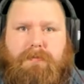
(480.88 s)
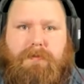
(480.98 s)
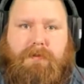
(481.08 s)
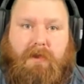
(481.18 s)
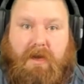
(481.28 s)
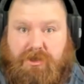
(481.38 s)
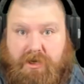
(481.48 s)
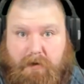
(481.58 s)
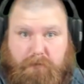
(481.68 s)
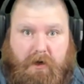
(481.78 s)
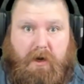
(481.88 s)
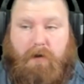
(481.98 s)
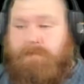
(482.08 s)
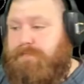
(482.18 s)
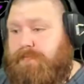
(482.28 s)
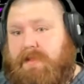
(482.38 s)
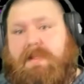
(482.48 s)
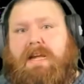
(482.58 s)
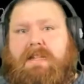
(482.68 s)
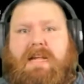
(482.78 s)
the Logitech Brio.
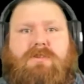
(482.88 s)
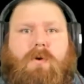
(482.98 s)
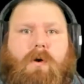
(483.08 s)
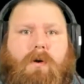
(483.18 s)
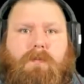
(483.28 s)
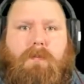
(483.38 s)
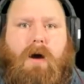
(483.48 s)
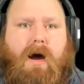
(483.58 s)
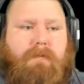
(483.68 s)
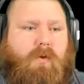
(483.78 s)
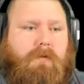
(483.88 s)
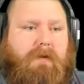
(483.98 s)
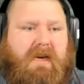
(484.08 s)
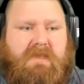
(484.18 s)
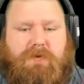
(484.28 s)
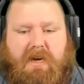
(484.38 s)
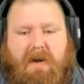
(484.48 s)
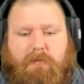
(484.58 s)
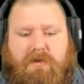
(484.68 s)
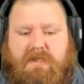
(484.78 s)
That's all onboard mics for
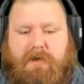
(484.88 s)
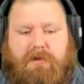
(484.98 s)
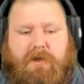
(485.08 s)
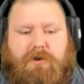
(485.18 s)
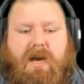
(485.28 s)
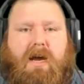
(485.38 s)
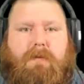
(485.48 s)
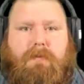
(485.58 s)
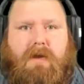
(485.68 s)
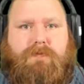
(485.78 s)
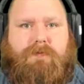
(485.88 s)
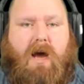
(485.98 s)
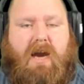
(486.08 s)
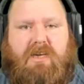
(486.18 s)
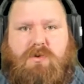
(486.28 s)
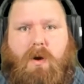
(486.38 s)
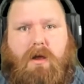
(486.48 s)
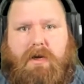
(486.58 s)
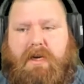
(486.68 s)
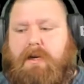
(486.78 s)
cameras. They're not of the highest
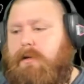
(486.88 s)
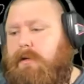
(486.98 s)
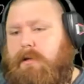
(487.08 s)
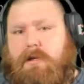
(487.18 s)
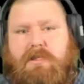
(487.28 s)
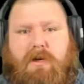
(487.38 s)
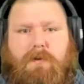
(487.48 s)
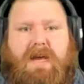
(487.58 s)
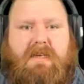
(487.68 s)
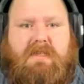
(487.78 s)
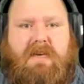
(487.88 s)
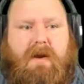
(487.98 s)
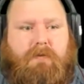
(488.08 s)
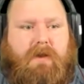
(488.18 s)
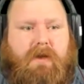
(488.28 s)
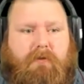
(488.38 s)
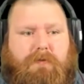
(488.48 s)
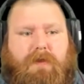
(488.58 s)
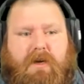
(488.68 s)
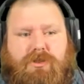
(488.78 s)
quality, so that's not really a
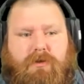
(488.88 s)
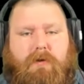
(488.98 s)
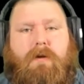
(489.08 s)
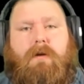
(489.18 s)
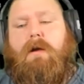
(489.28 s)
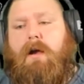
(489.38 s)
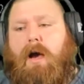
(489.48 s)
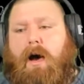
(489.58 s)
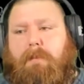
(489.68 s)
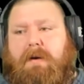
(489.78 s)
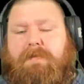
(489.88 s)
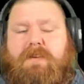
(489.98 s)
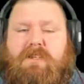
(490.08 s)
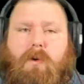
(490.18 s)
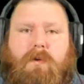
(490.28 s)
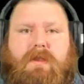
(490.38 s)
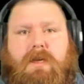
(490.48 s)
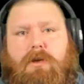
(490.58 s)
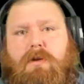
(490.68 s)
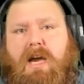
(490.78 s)
reflection. But if it's the only
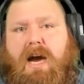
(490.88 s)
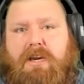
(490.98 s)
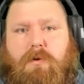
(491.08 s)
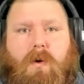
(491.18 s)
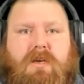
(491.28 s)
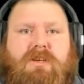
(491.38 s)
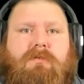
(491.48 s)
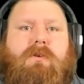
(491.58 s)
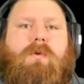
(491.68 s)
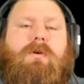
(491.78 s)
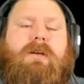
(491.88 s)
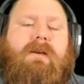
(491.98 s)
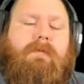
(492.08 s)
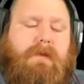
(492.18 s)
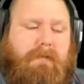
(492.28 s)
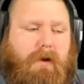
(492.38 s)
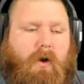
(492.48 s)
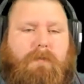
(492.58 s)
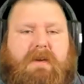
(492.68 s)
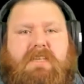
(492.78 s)
thing you got and you want to start recording, then by
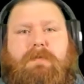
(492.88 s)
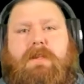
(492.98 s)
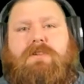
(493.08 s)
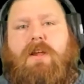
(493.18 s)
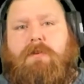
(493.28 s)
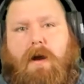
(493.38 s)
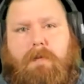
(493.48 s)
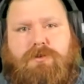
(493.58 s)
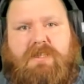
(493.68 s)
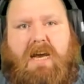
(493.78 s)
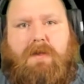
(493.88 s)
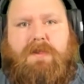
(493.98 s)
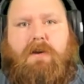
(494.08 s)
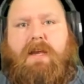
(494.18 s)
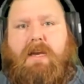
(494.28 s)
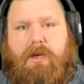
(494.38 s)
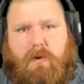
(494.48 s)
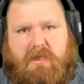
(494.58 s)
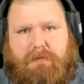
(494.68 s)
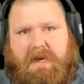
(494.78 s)
all means. But there's other options out there, like a
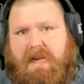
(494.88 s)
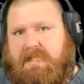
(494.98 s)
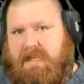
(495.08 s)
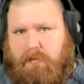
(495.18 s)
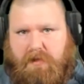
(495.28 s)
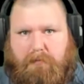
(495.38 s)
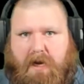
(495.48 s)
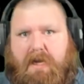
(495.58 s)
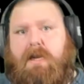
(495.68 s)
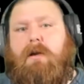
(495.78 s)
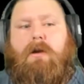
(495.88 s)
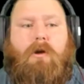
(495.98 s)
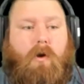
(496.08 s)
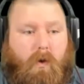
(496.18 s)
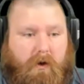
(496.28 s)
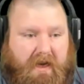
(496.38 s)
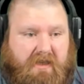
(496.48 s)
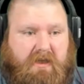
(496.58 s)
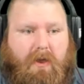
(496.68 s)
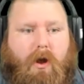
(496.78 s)
USB headset with a mic or an
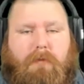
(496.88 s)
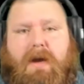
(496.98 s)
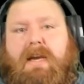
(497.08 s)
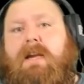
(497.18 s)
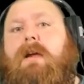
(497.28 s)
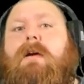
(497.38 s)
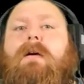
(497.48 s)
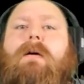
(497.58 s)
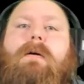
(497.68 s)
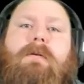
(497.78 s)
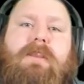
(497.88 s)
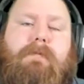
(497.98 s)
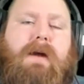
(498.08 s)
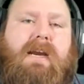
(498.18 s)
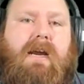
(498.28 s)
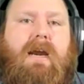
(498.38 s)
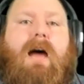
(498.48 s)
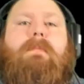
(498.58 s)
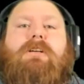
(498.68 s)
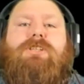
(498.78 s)
XLR mic, depending on
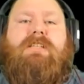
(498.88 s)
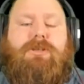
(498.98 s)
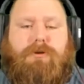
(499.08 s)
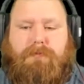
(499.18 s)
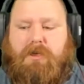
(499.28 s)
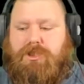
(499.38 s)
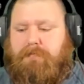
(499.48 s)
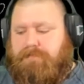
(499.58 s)
how much is in your budget.